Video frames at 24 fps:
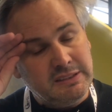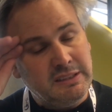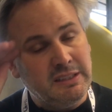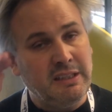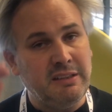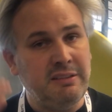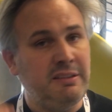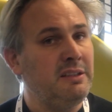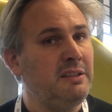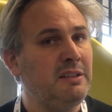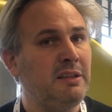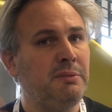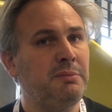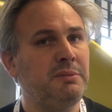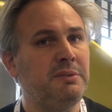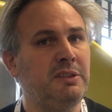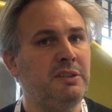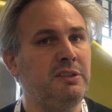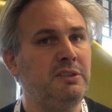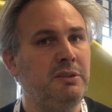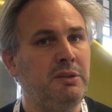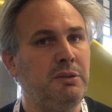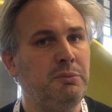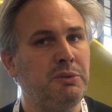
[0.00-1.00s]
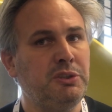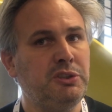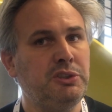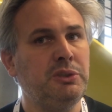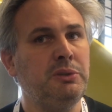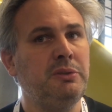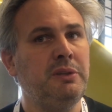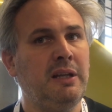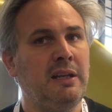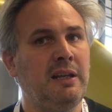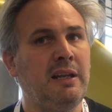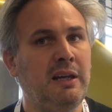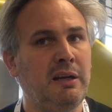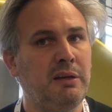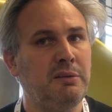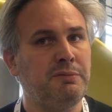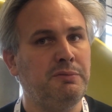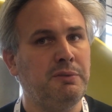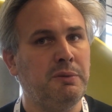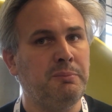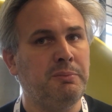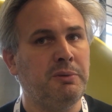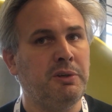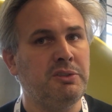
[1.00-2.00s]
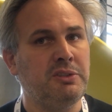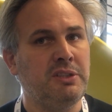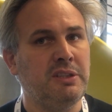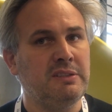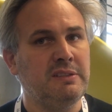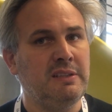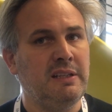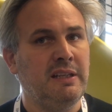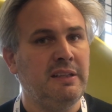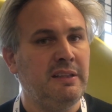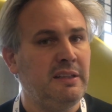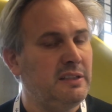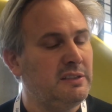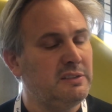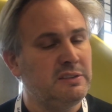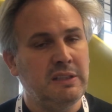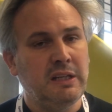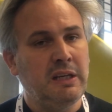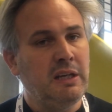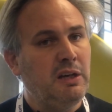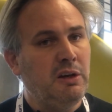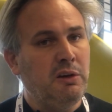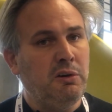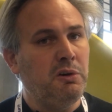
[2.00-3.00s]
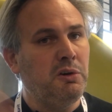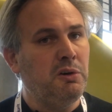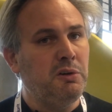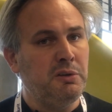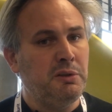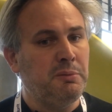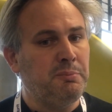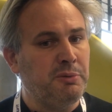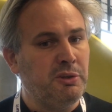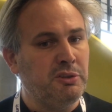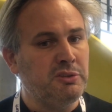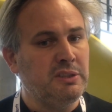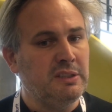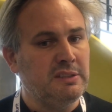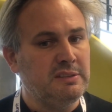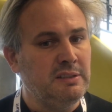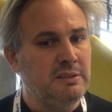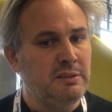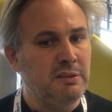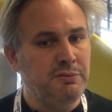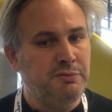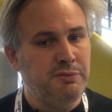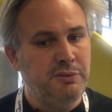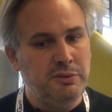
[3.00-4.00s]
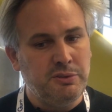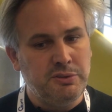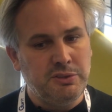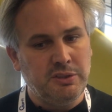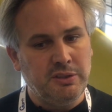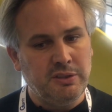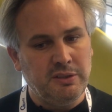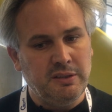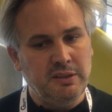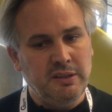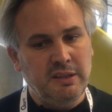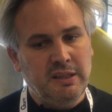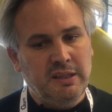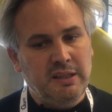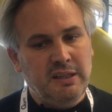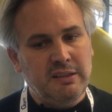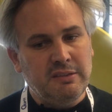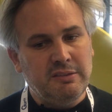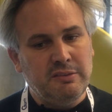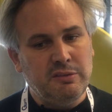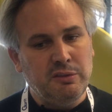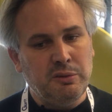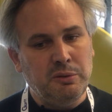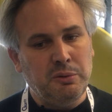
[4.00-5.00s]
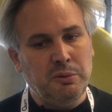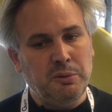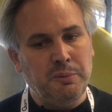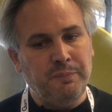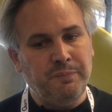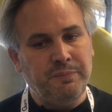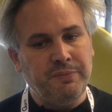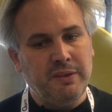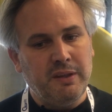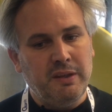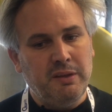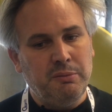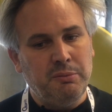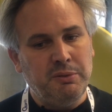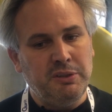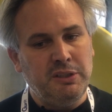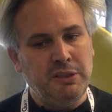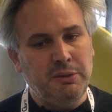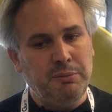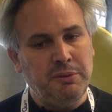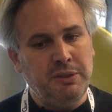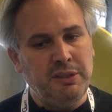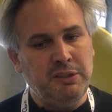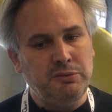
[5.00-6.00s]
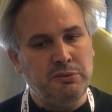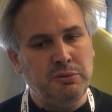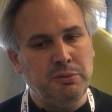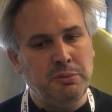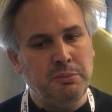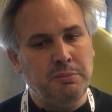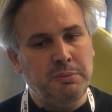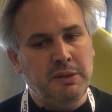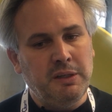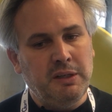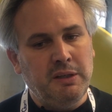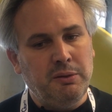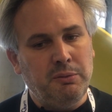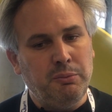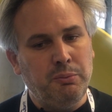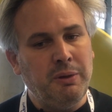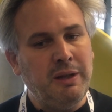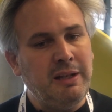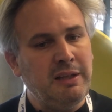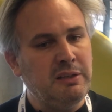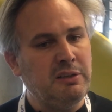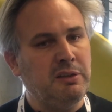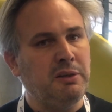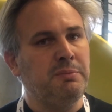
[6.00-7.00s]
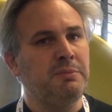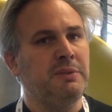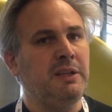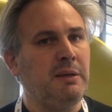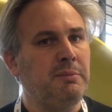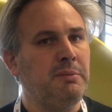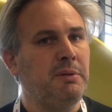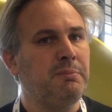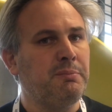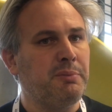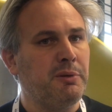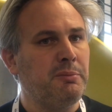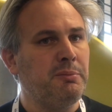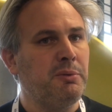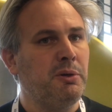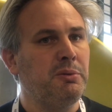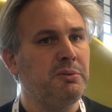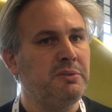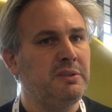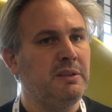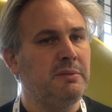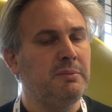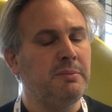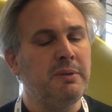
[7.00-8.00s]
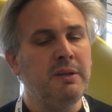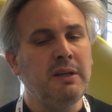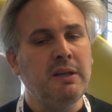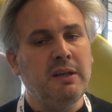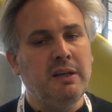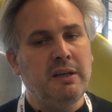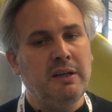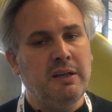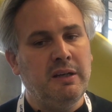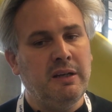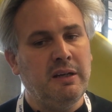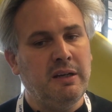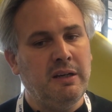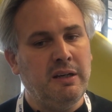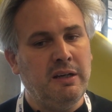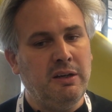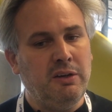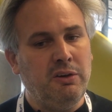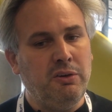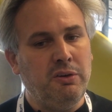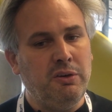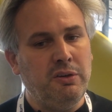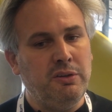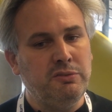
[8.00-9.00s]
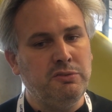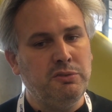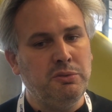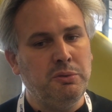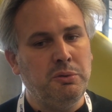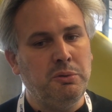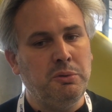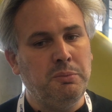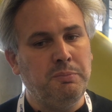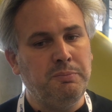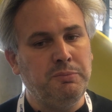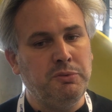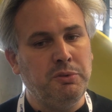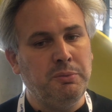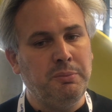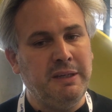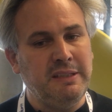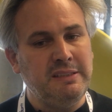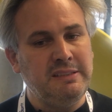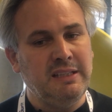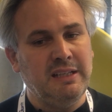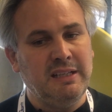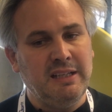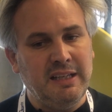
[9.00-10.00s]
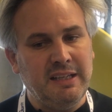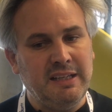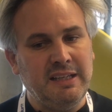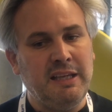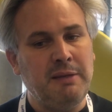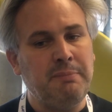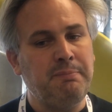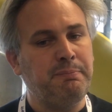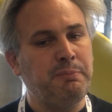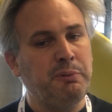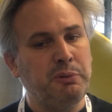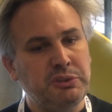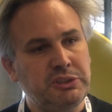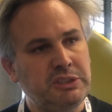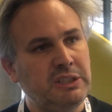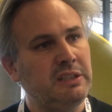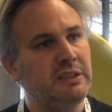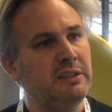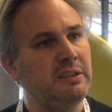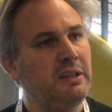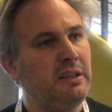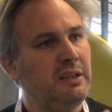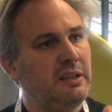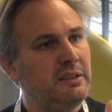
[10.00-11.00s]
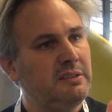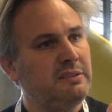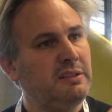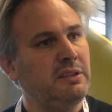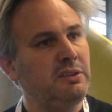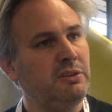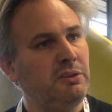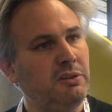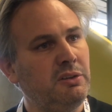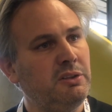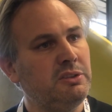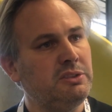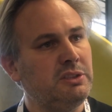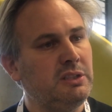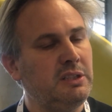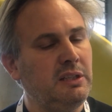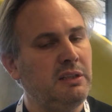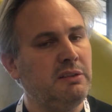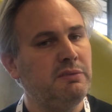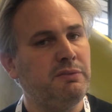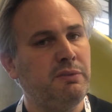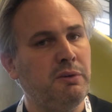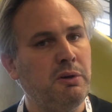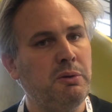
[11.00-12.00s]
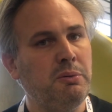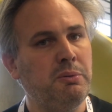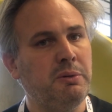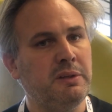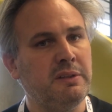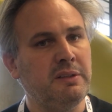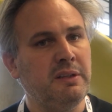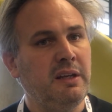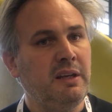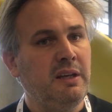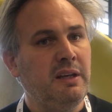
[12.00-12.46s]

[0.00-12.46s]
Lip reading: And I think that we should allow for projects like this or other projects in the future we need to welcome them and promote them to basically keep pushing technology forward.